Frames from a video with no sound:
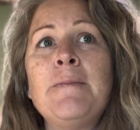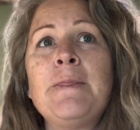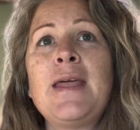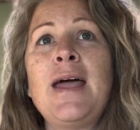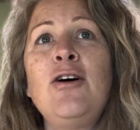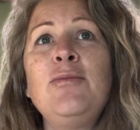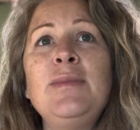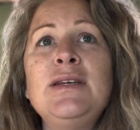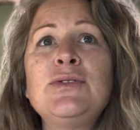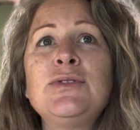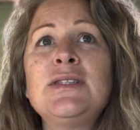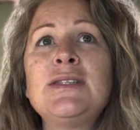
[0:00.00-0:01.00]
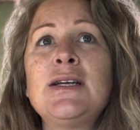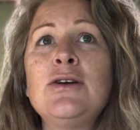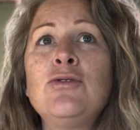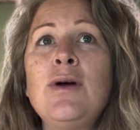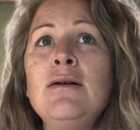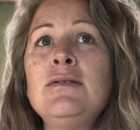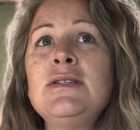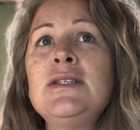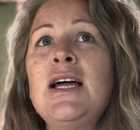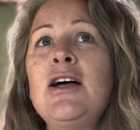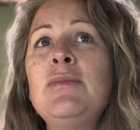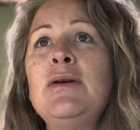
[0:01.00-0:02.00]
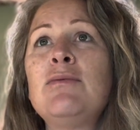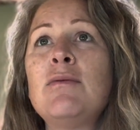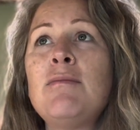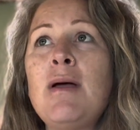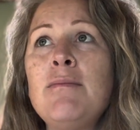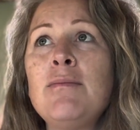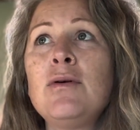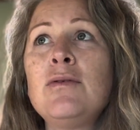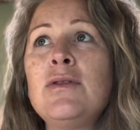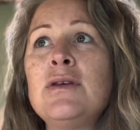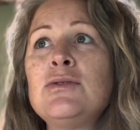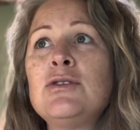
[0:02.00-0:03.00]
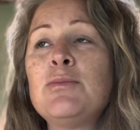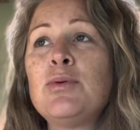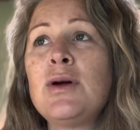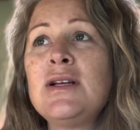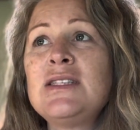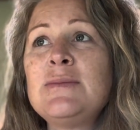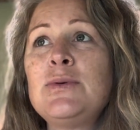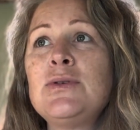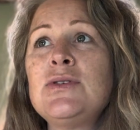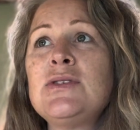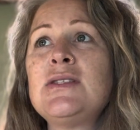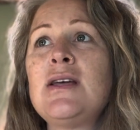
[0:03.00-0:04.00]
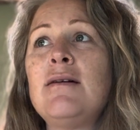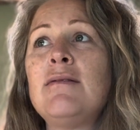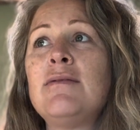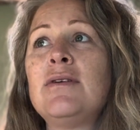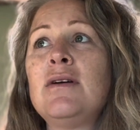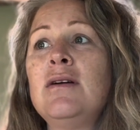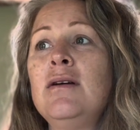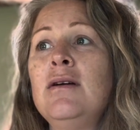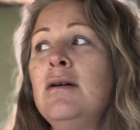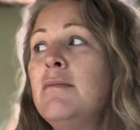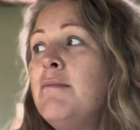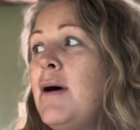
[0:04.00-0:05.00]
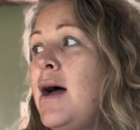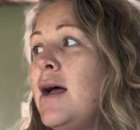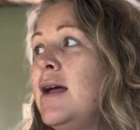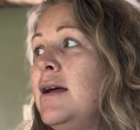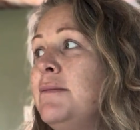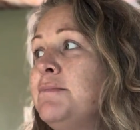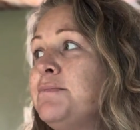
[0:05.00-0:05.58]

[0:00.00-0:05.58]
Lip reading: help me sort of stay grounded, help me remember the sort of principles of my